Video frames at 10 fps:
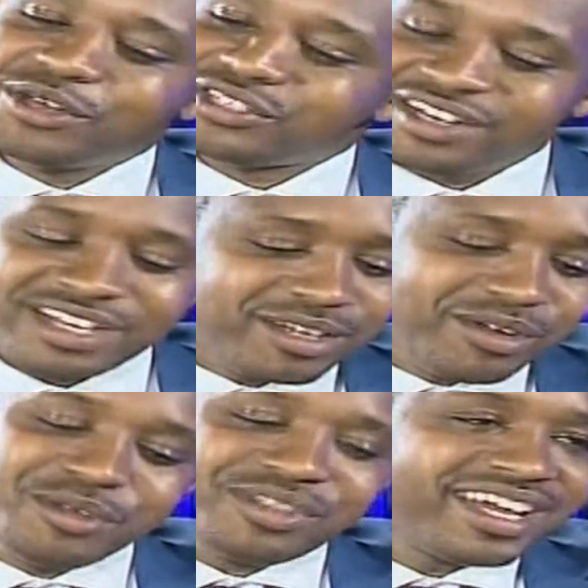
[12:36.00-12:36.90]
no, seriously, why
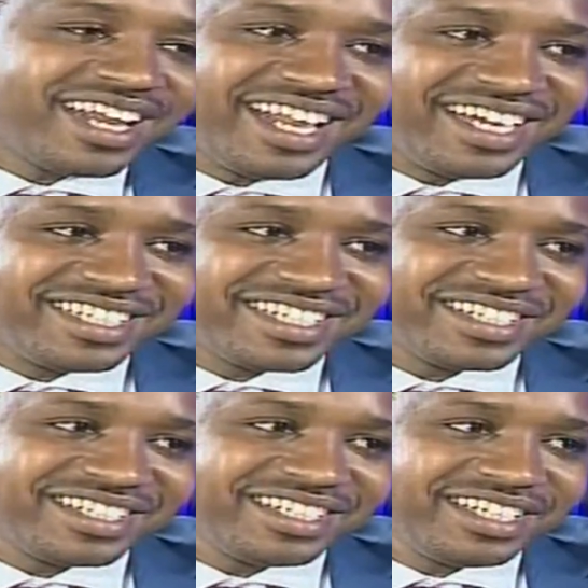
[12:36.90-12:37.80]
do you think I lied?
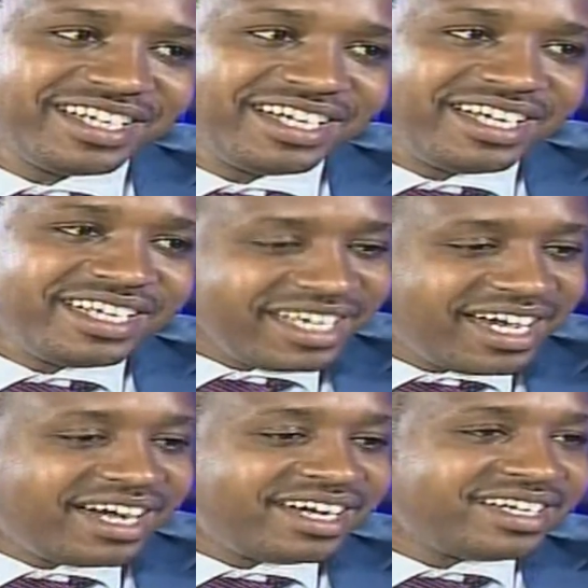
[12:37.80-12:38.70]
Three million?
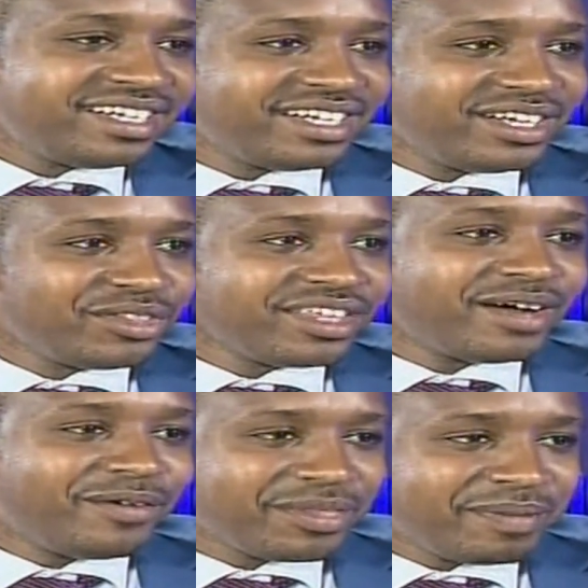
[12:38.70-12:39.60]
Yeah. You think
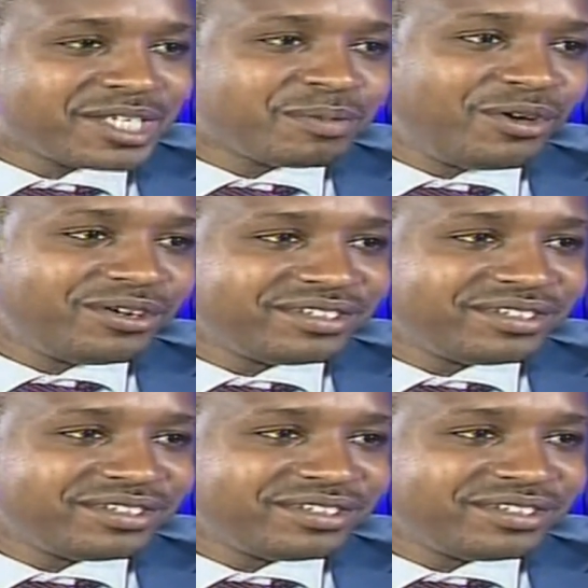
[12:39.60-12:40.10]
I'm worth much more?